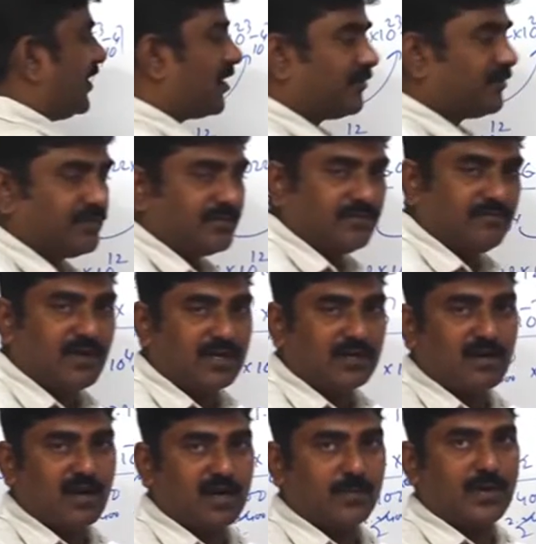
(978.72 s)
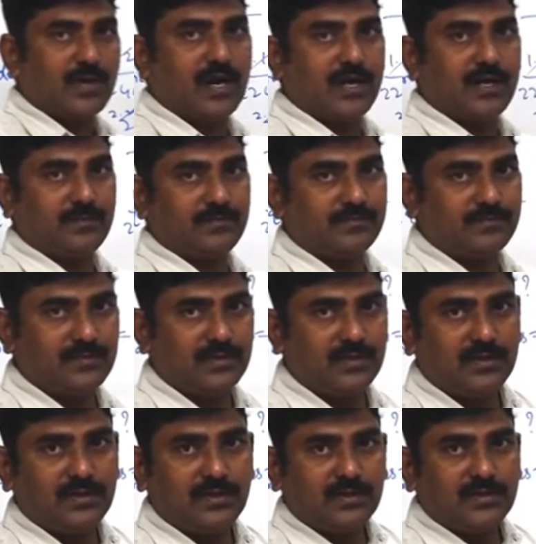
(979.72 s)
of one carbon atom.
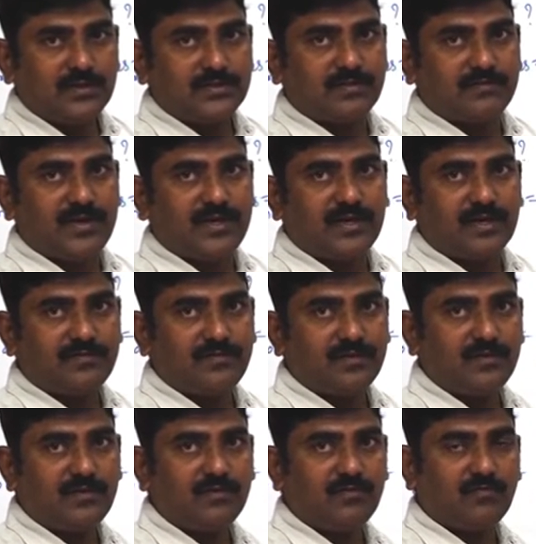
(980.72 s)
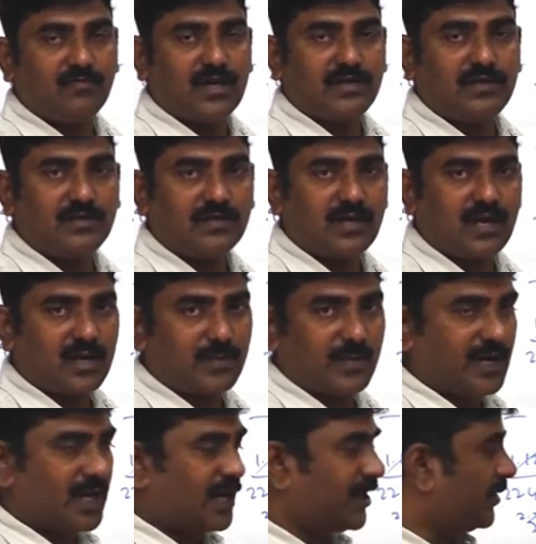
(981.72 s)
The weight of one
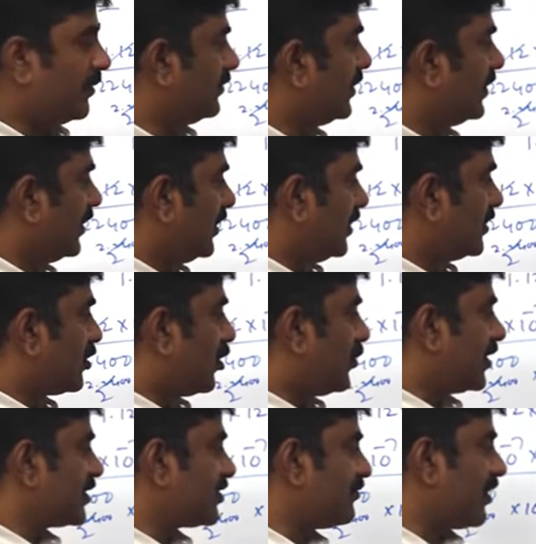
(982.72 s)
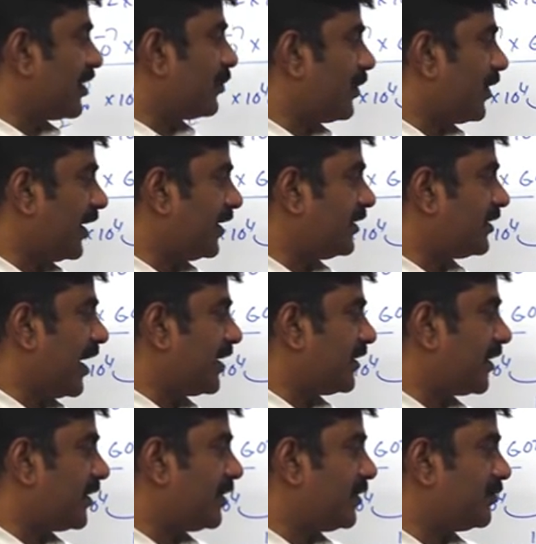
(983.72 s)
carbon atom. So how much? 1.99
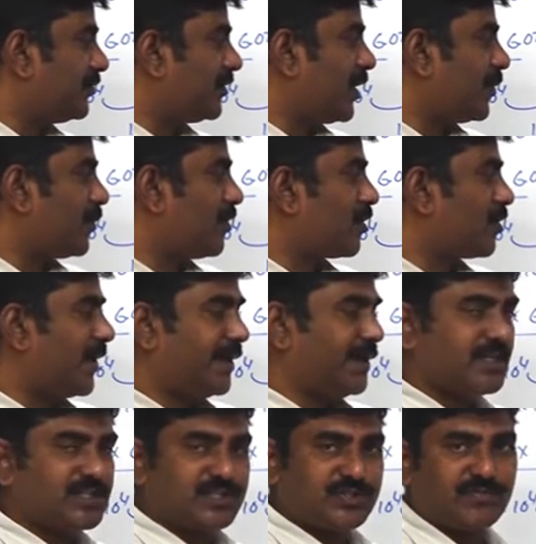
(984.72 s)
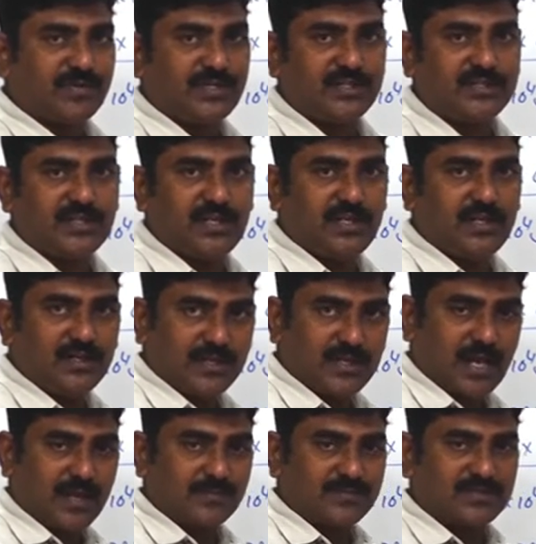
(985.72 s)
into 10 power minus 23
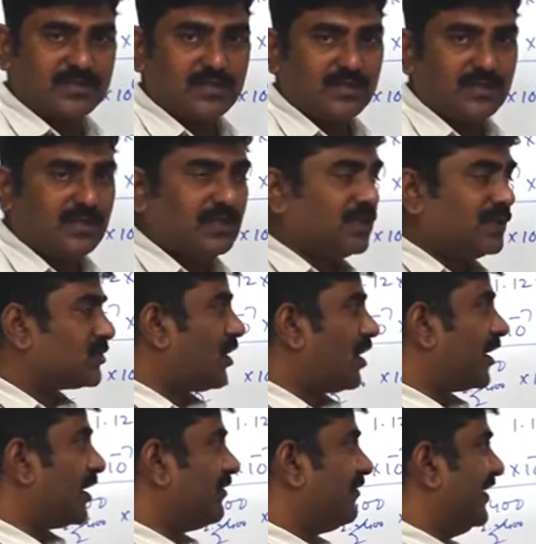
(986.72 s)
grams. So already we